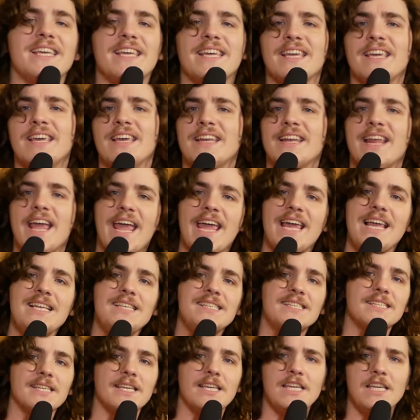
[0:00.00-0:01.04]
in
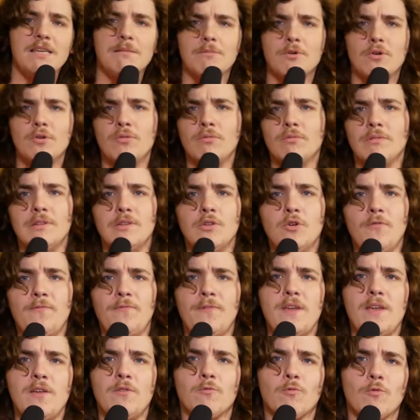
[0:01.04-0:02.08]
Ace, Emu,
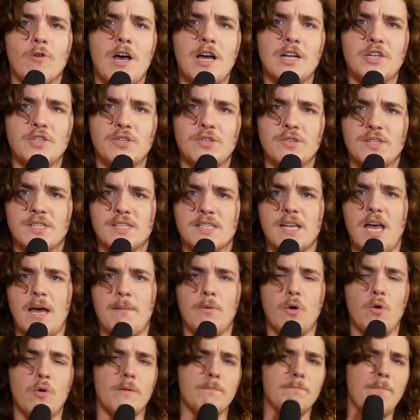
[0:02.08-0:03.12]
Luffy, Roger,
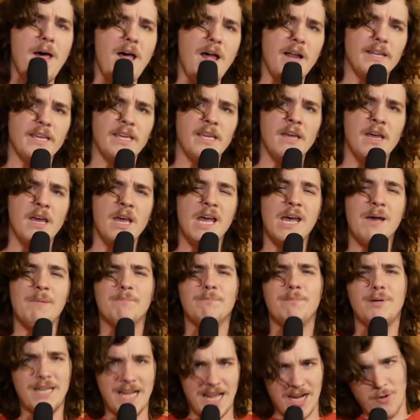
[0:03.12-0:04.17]
Sabo, and Bonnie,
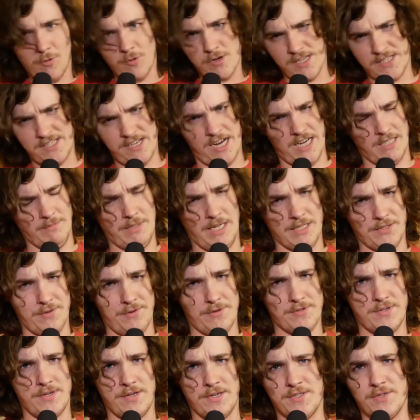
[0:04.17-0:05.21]
but I don't want to talk about
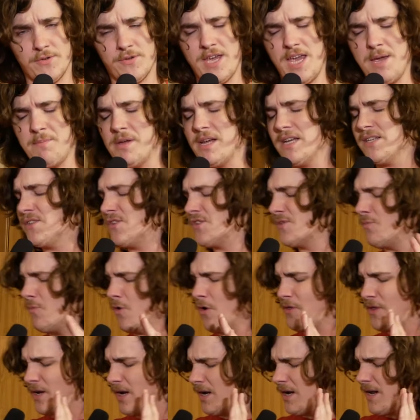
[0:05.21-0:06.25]
those nerds, okay? Because there's
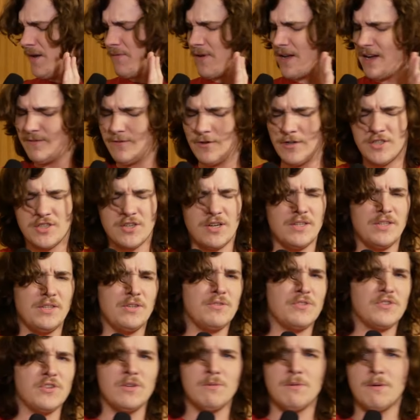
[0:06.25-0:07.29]
more than enough coverage on
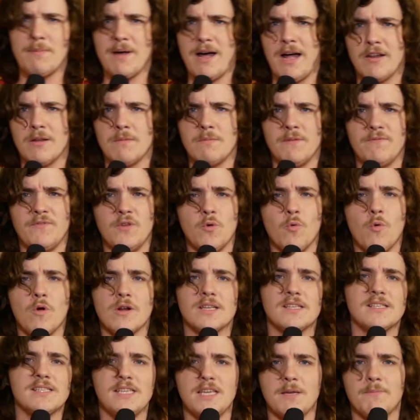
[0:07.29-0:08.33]
YouTube about them. If you want
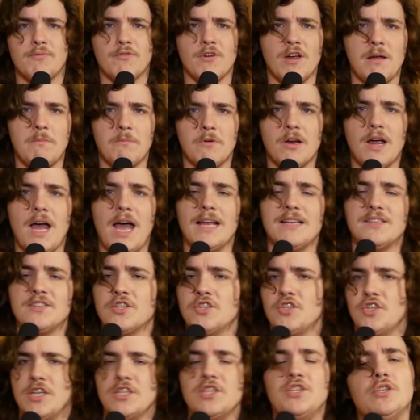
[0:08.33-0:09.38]
to see a primer, I
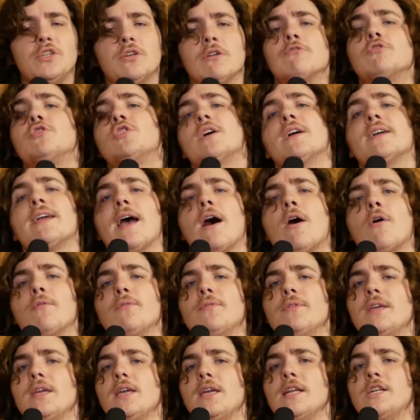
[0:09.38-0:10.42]
suggest you go check out
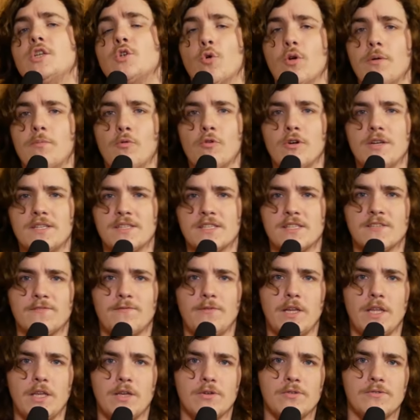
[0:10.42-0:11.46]
the Joy Boys'
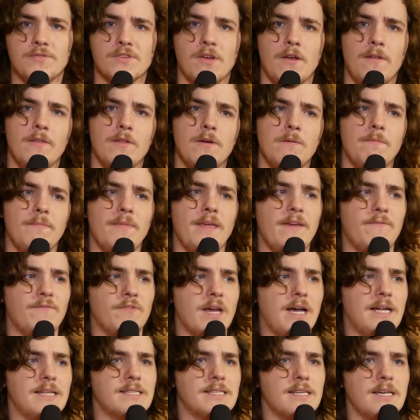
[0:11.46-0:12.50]
videos on them. They've
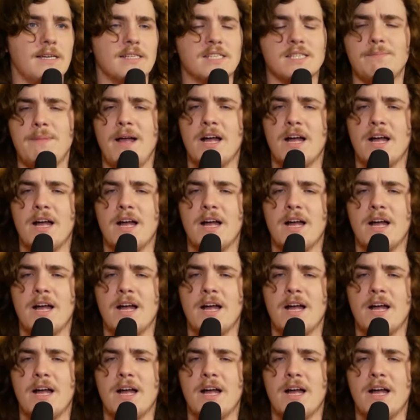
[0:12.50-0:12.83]
got some